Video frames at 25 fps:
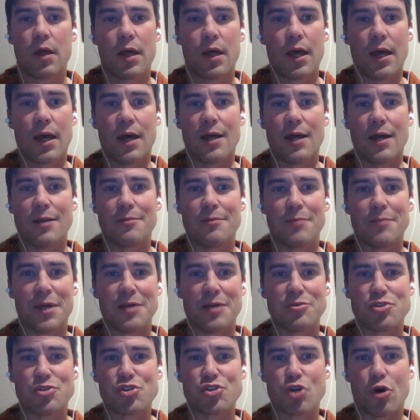around.
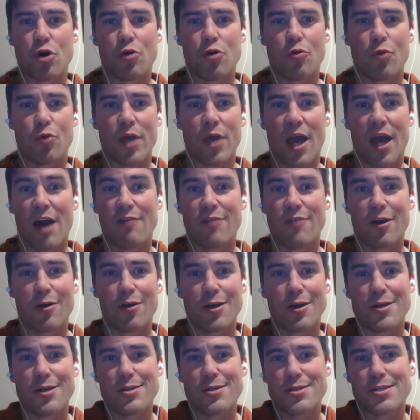And so we have
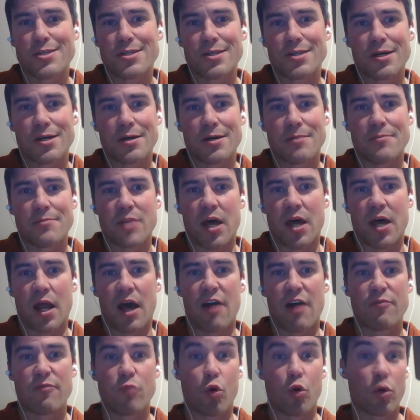areas that
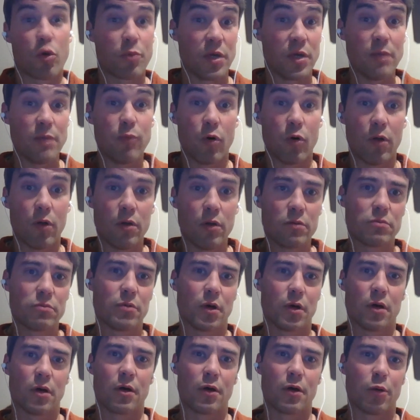have more people,
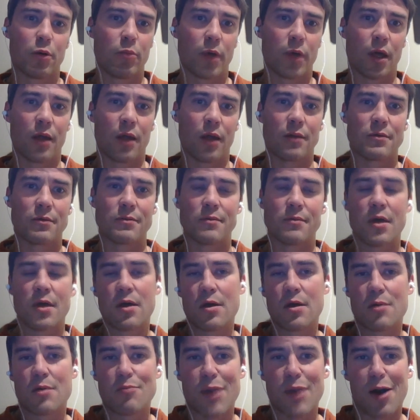and
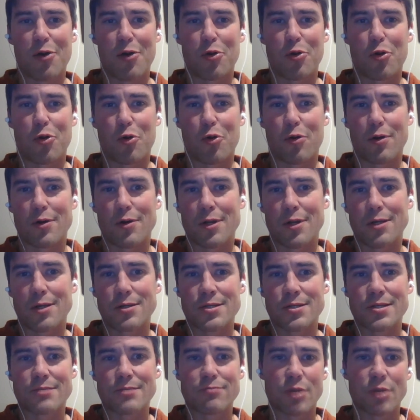Powderhorn
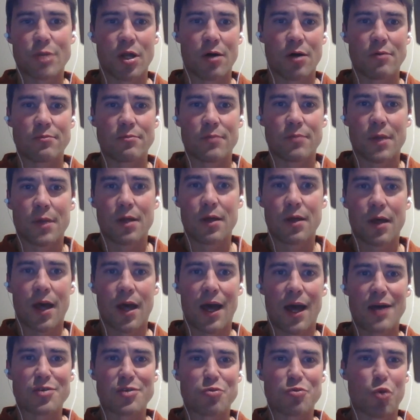
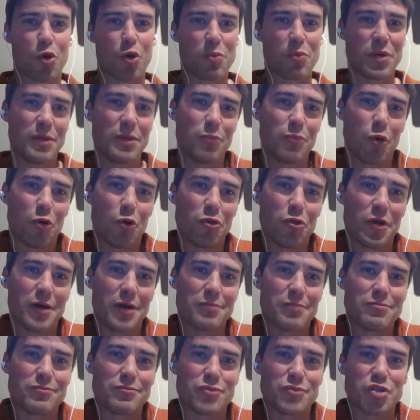has more people
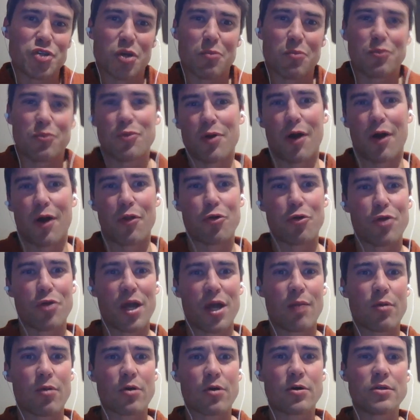than some other
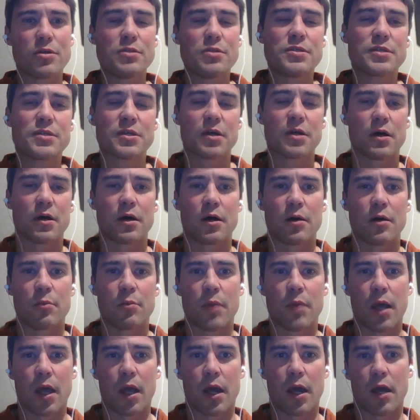neighborhoods,
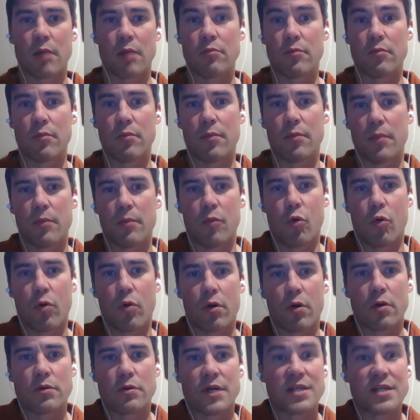and
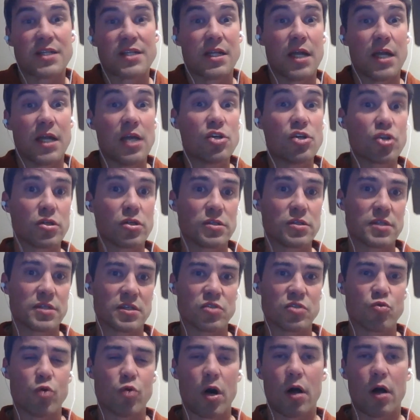more destinations
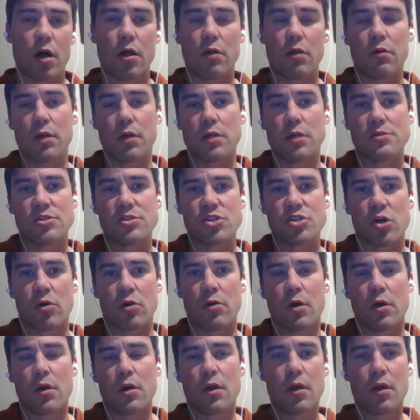as well. And so,
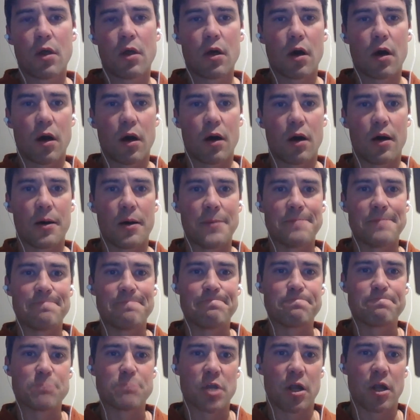
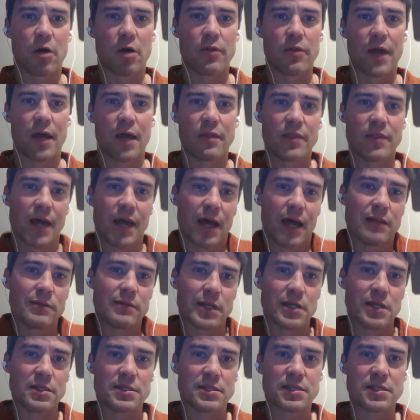that
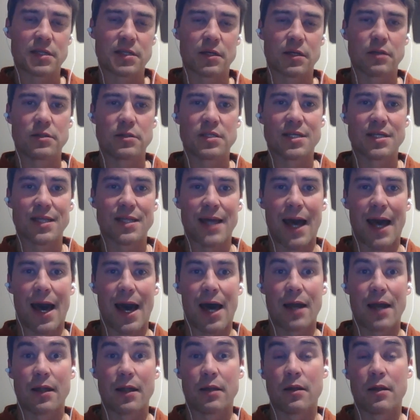leads to
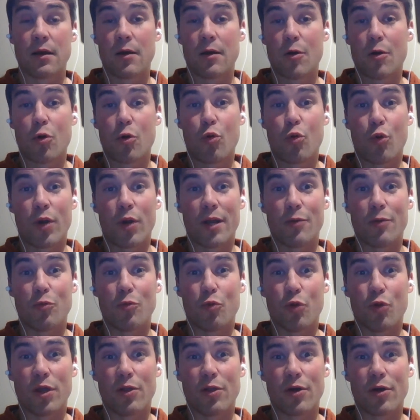that. And when
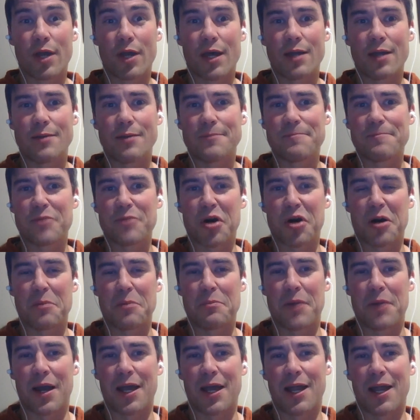we look at,
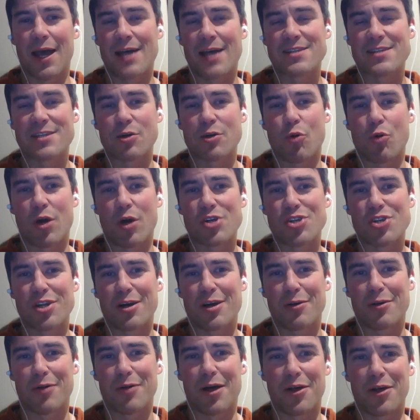I get asked the question,
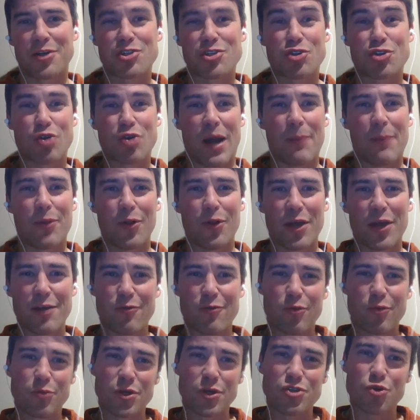I'll extrapolate
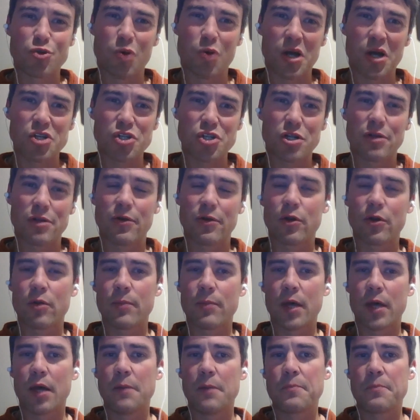from this question a little
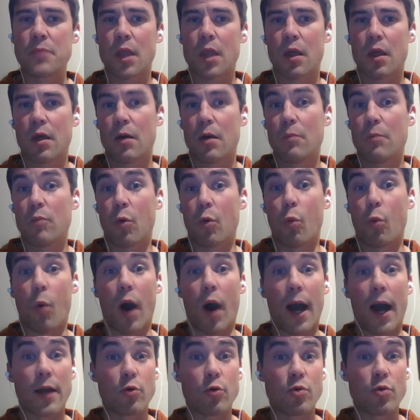bit, but
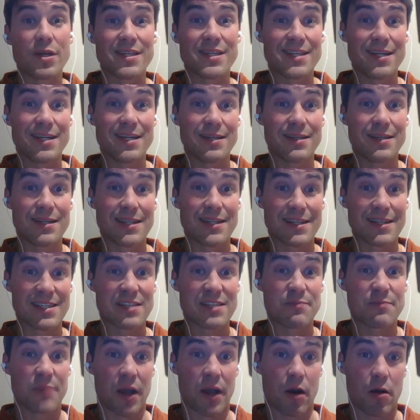why do we see the
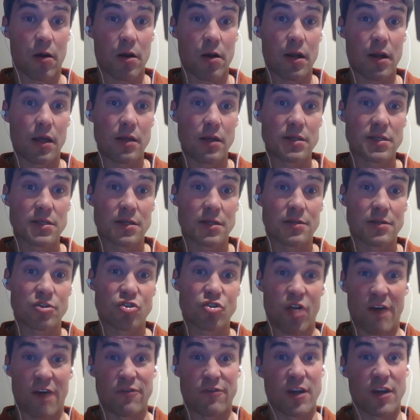disparities in
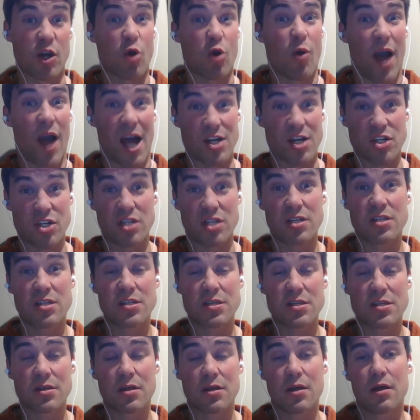traffic
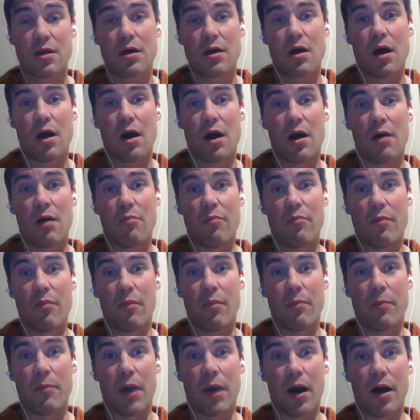crashes
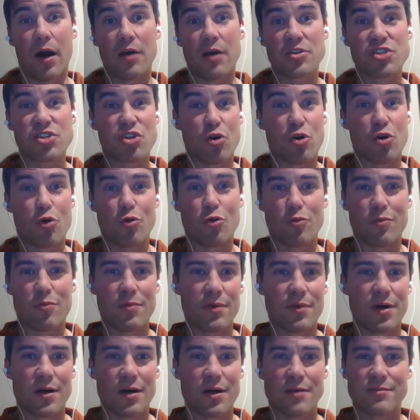so
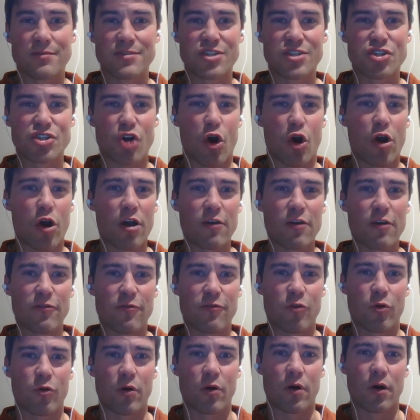stark
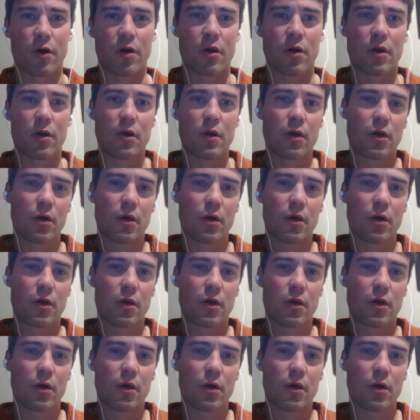for